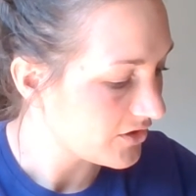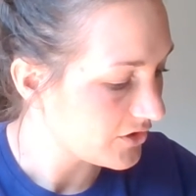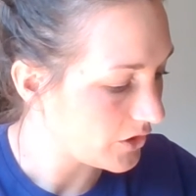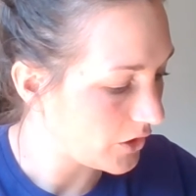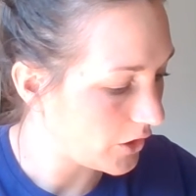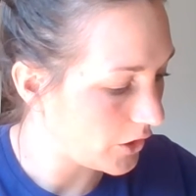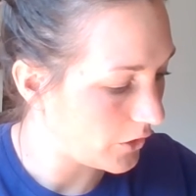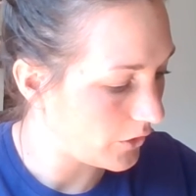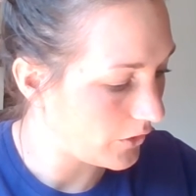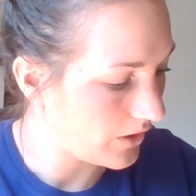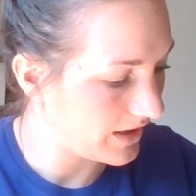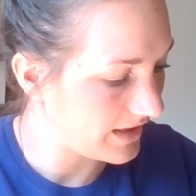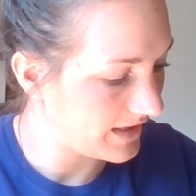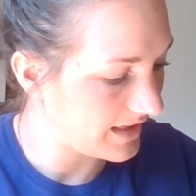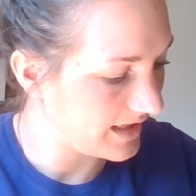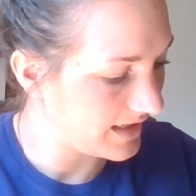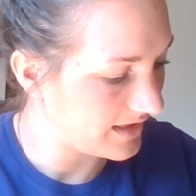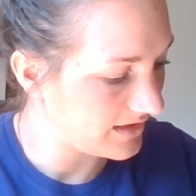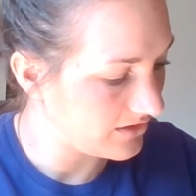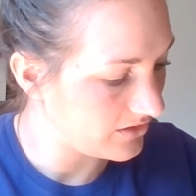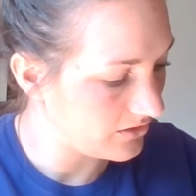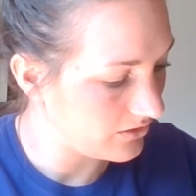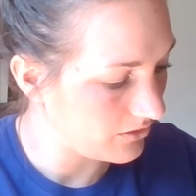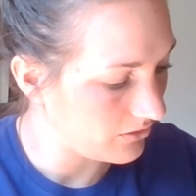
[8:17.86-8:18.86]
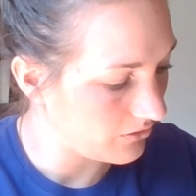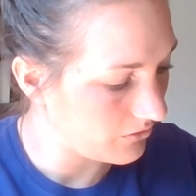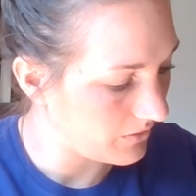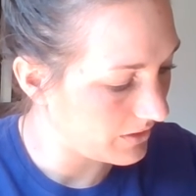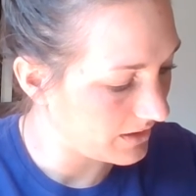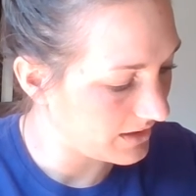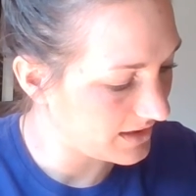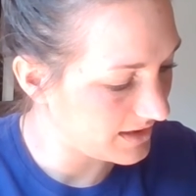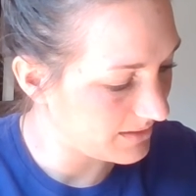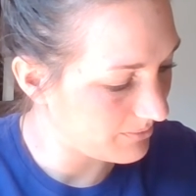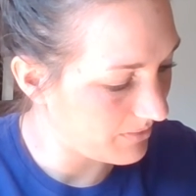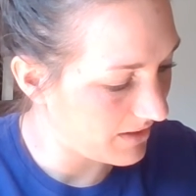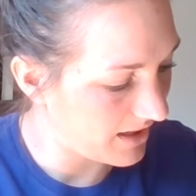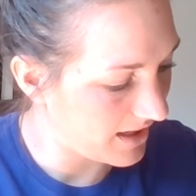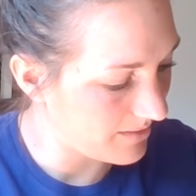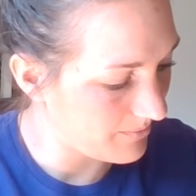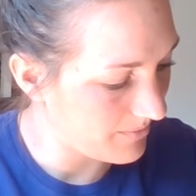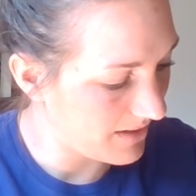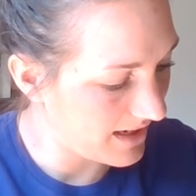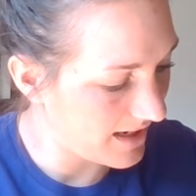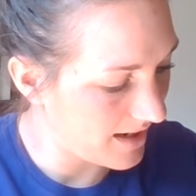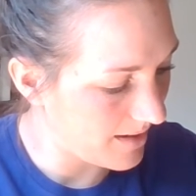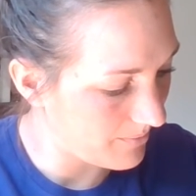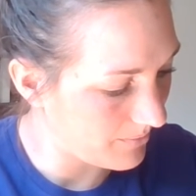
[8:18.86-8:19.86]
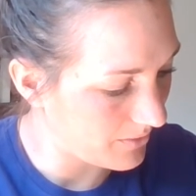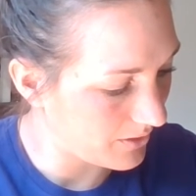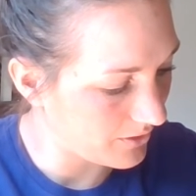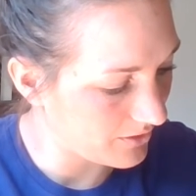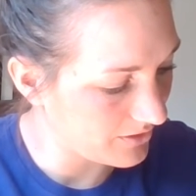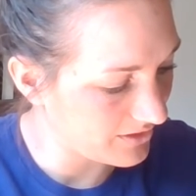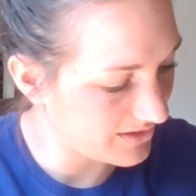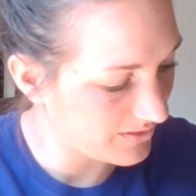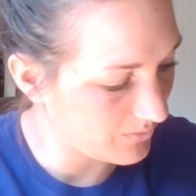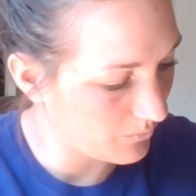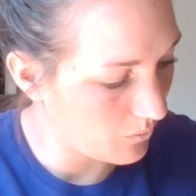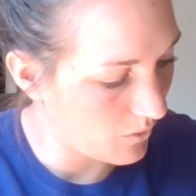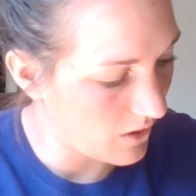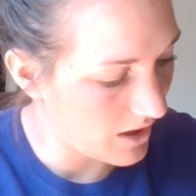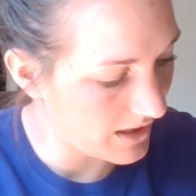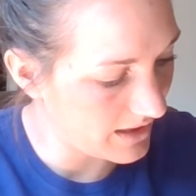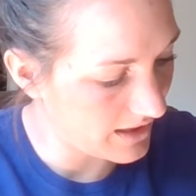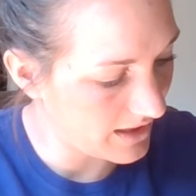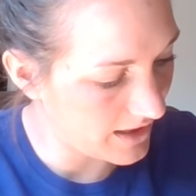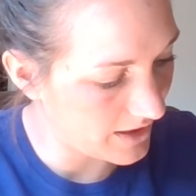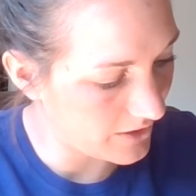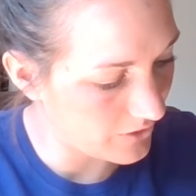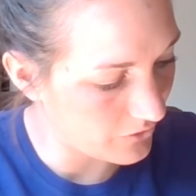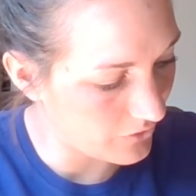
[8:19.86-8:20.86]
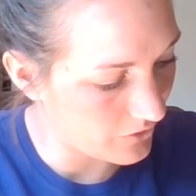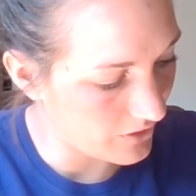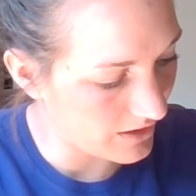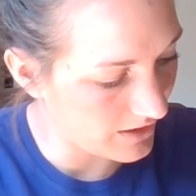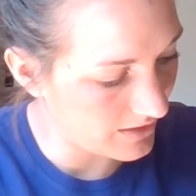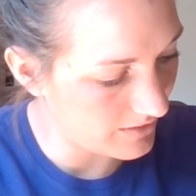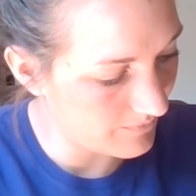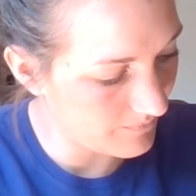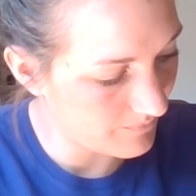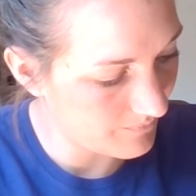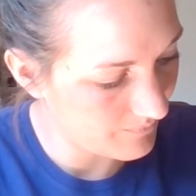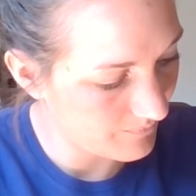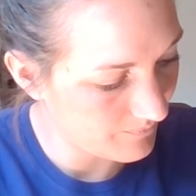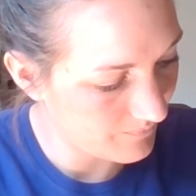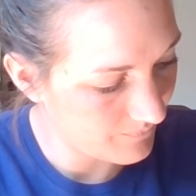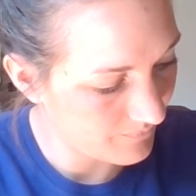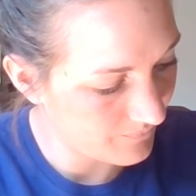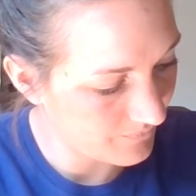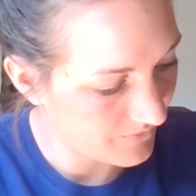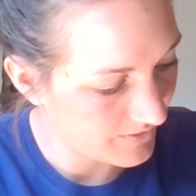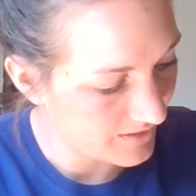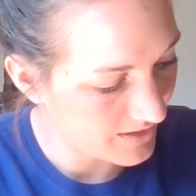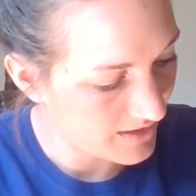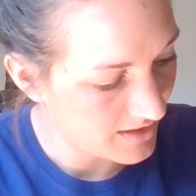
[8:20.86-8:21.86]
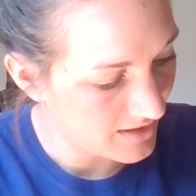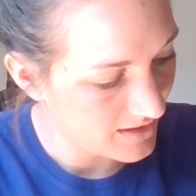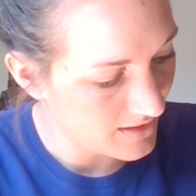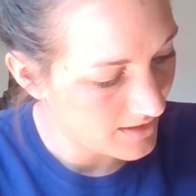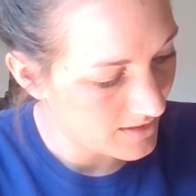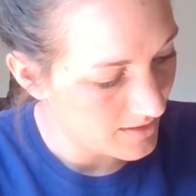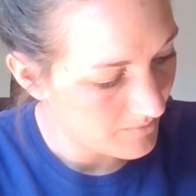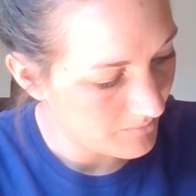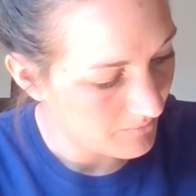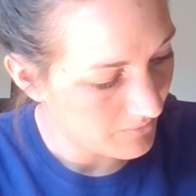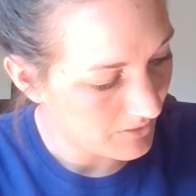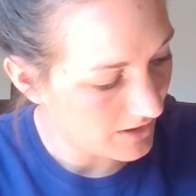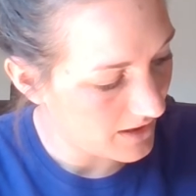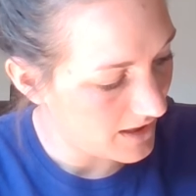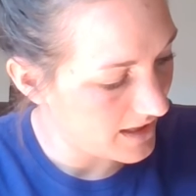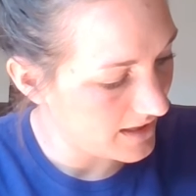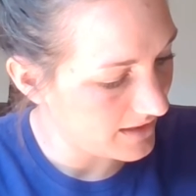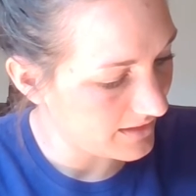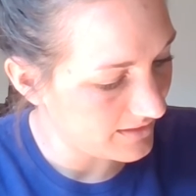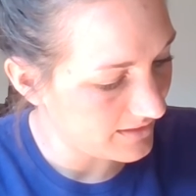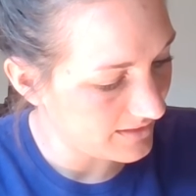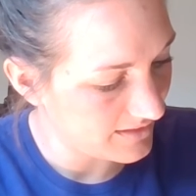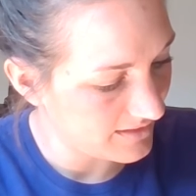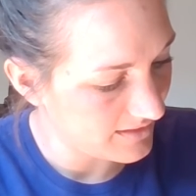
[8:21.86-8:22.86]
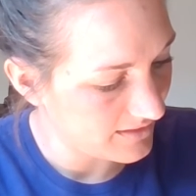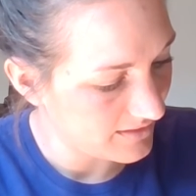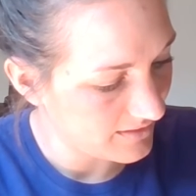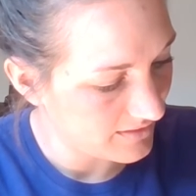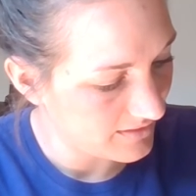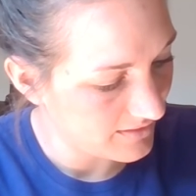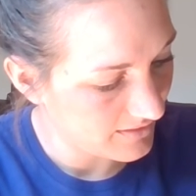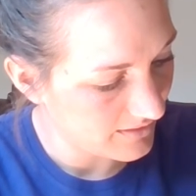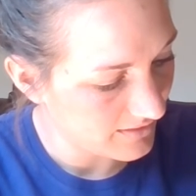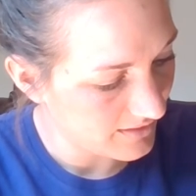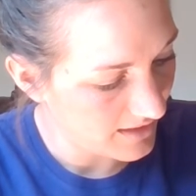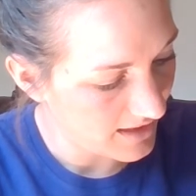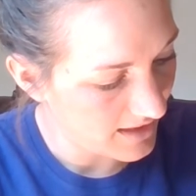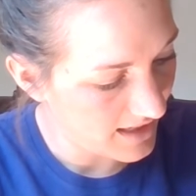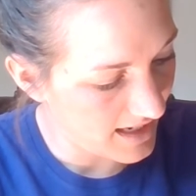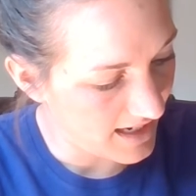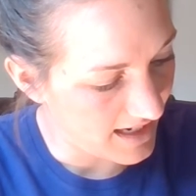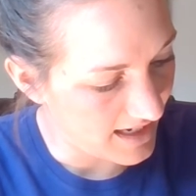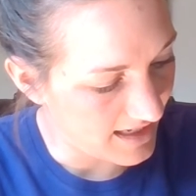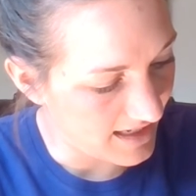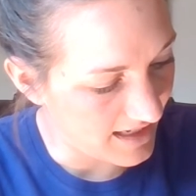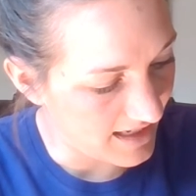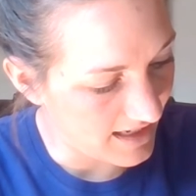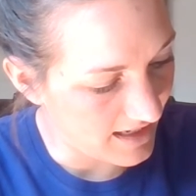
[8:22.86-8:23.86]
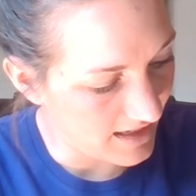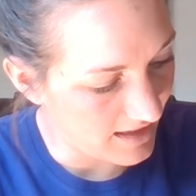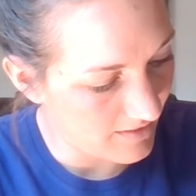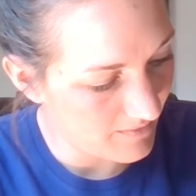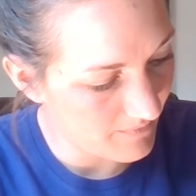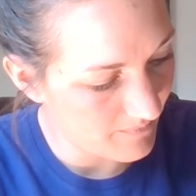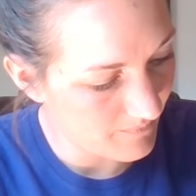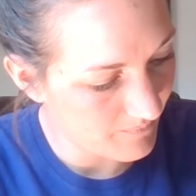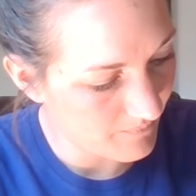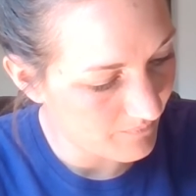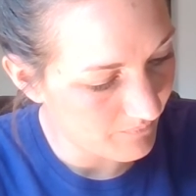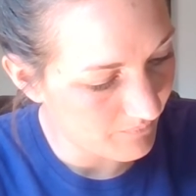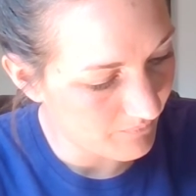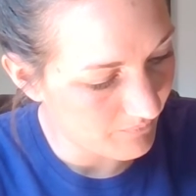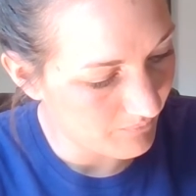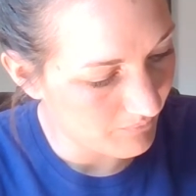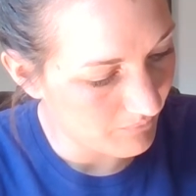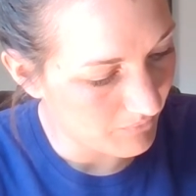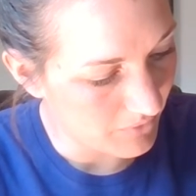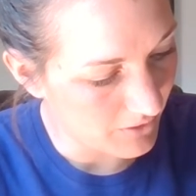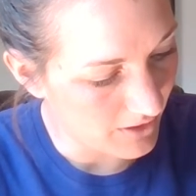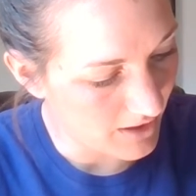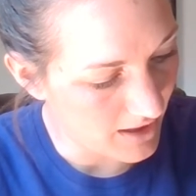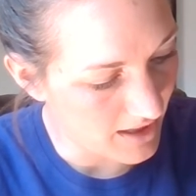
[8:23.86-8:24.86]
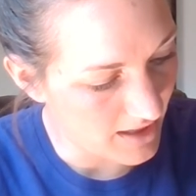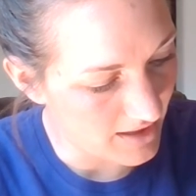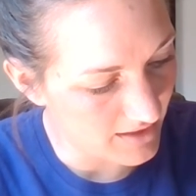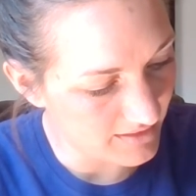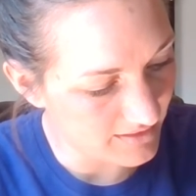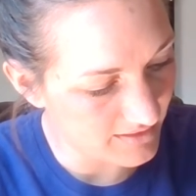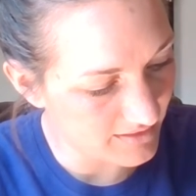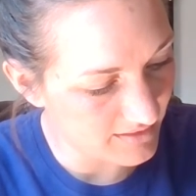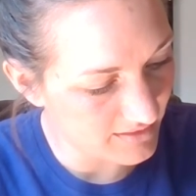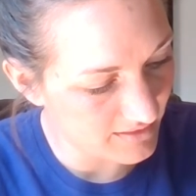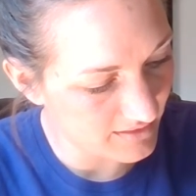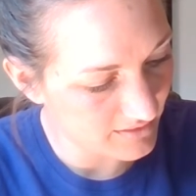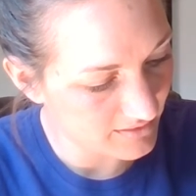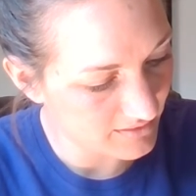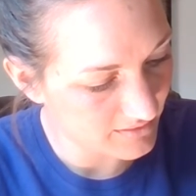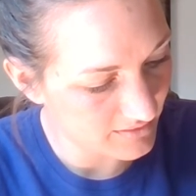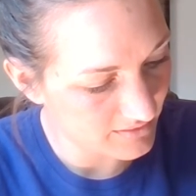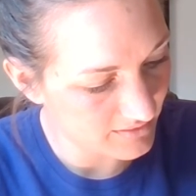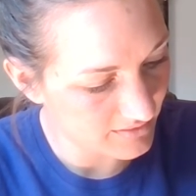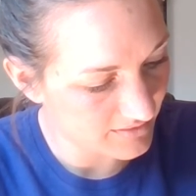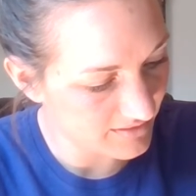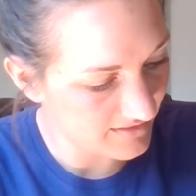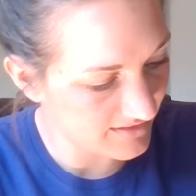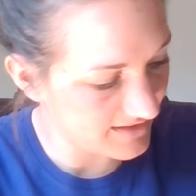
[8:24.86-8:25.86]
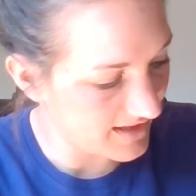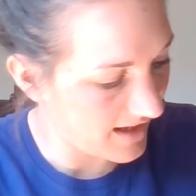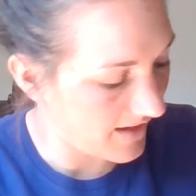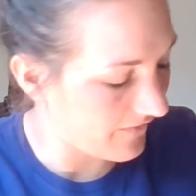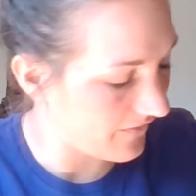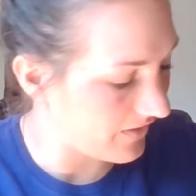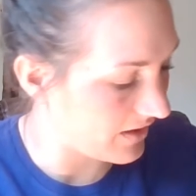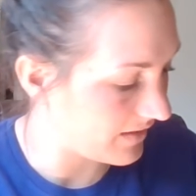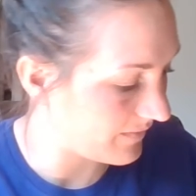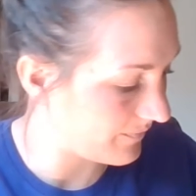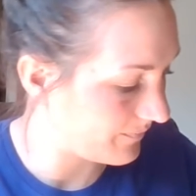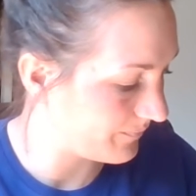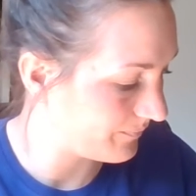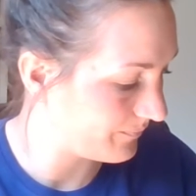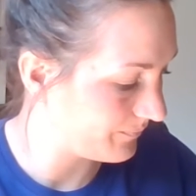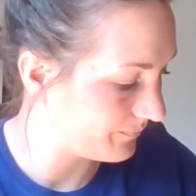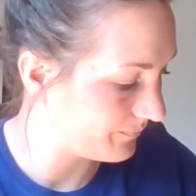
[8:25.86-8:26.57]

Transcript: So I need to expand my numbers, 100 plus 80 plus 7.